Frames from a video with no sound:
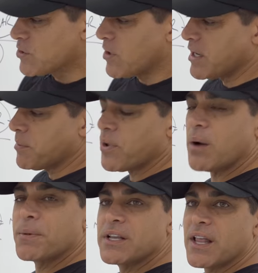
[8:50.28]
So on a
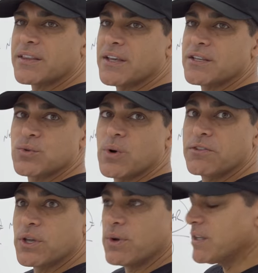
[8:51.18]
property like this,
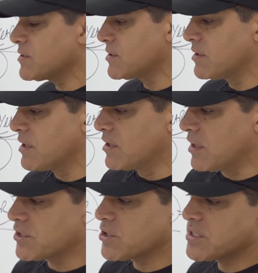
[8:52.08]
12 units,
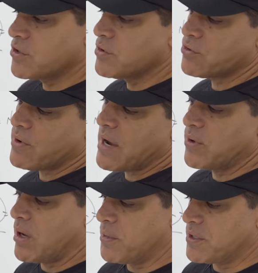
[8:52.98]
let's just use
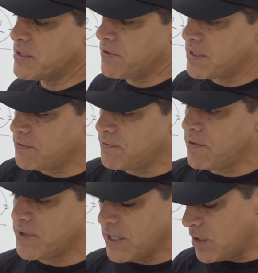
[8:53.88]
round numbers. If it's
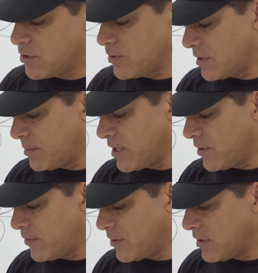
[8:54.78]
1,500 a
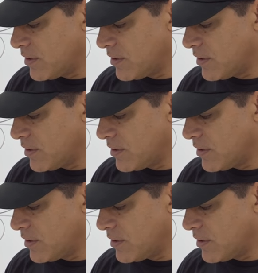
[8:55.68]
month